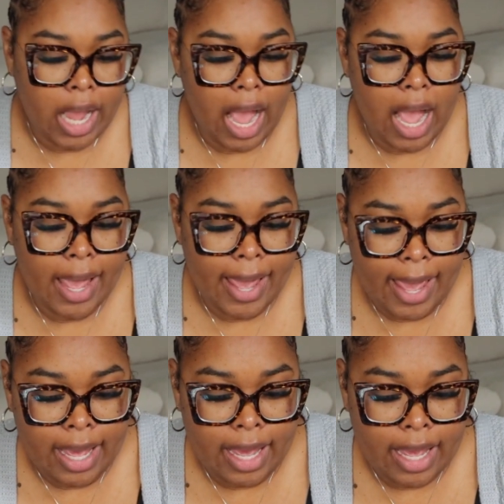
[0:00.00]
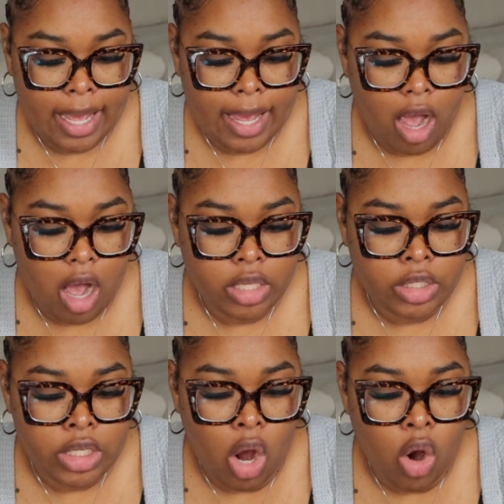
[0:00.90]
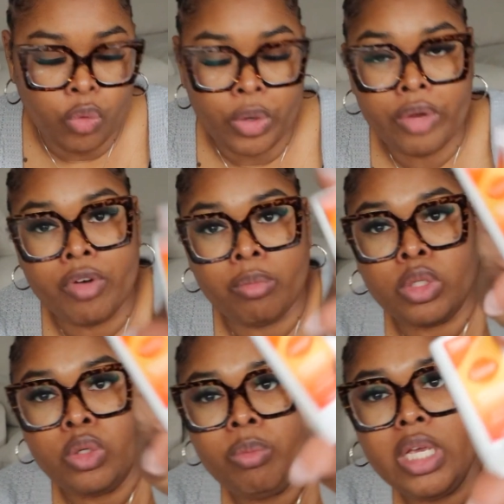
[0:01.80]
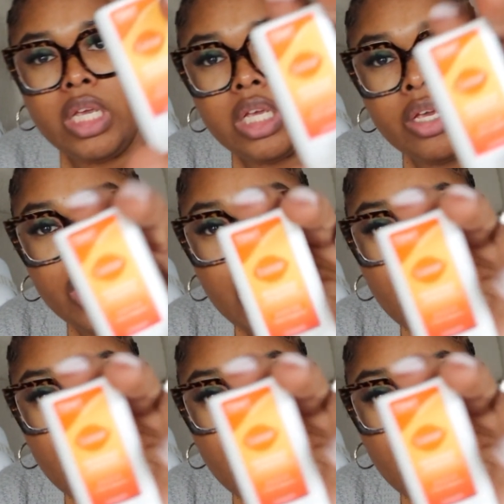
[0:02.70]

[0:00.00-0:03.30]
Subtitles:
got a deodorant from Lumi